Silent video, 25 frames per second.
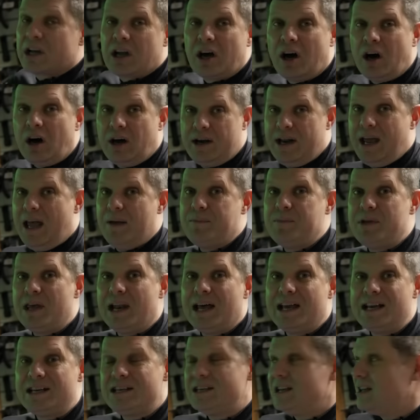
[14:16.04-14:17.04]
I can't
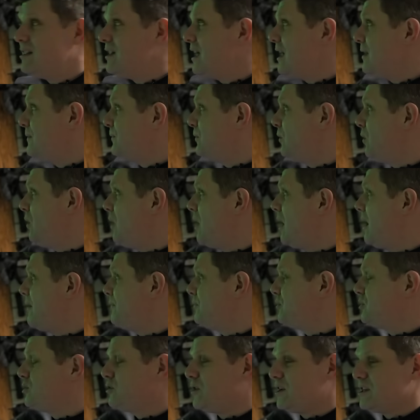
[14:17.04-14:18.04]
emulate it. Therefore,
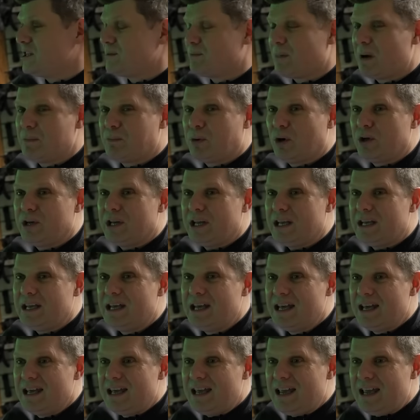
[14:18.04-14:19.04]
I've stressed my
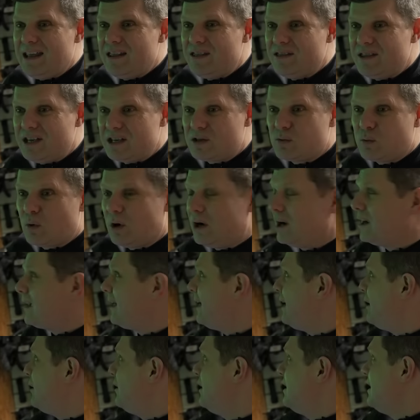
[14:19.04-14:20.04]
body in this
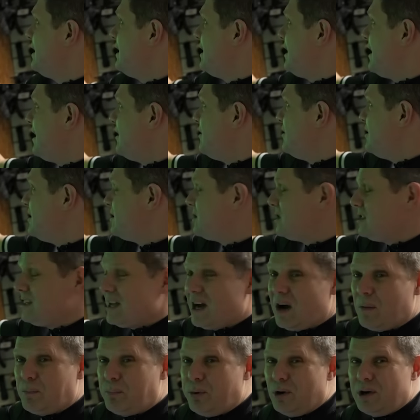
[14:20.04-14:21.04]
workout, and this is
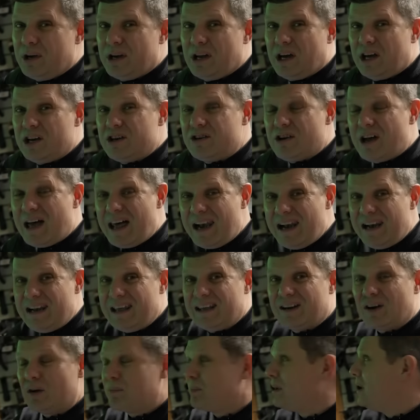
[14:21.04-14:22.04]
now putting it under a
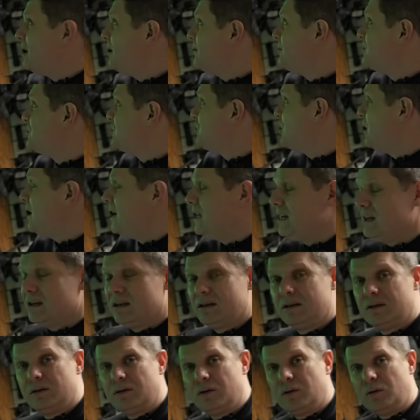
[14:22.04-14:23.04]
little bit of
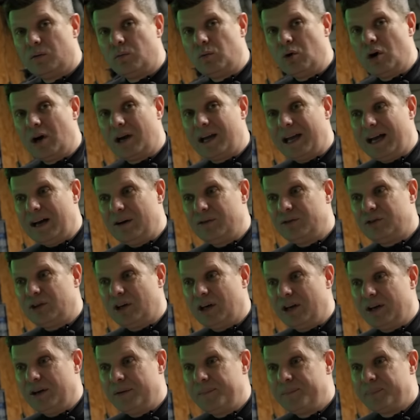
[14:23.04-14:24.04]
strain. Workout
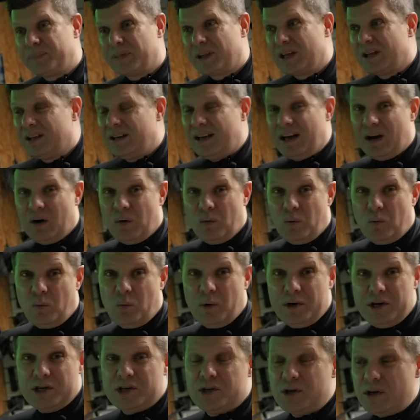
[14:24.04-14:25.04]
done. Now,
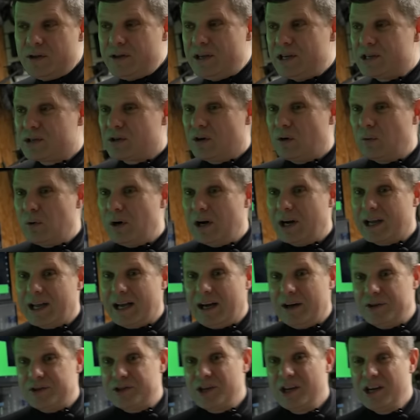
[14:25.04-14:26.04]
when you're doing these sort of
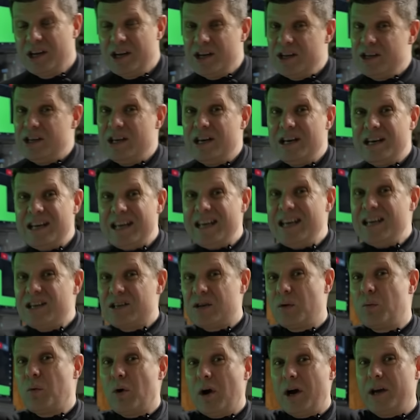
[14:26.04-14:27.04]
workouts, you
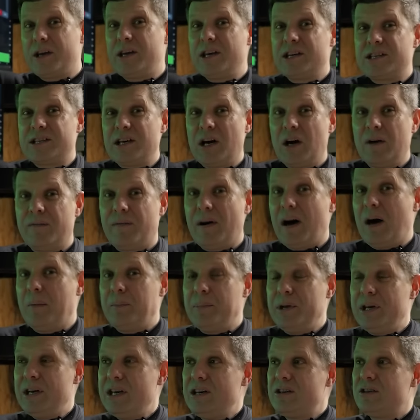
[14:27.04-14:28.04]
need to work yourself
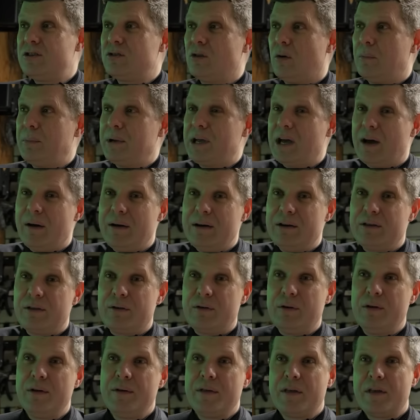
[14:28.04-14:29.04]
up. You need to sort of be going
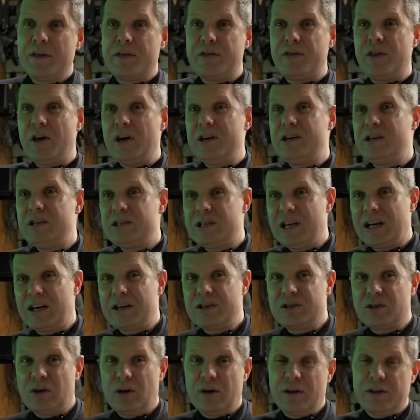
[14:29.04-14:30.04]
through 30
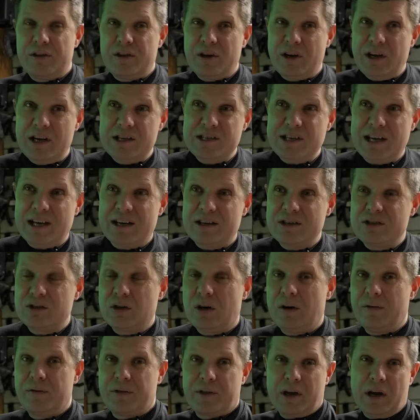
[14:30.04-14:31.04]
seconds on, 30 seconds
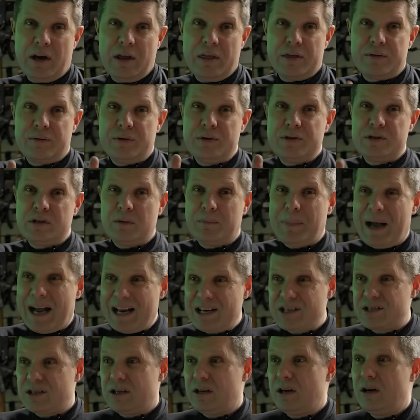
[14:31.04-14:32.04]
off, going through
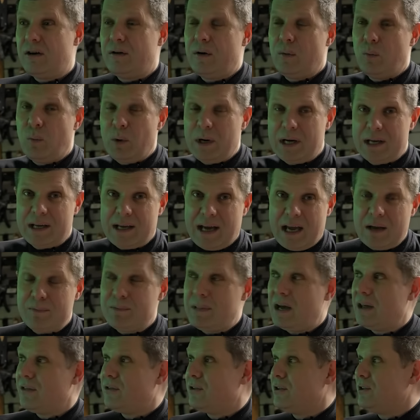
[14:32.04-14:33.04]
Tabata and
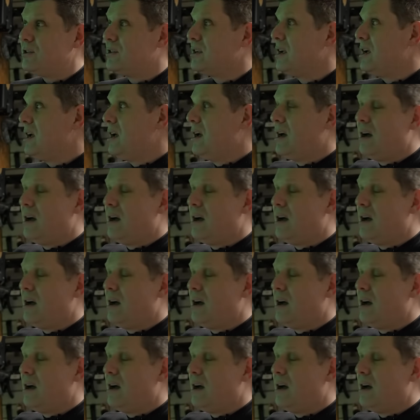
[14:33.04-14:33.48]
Wingate methods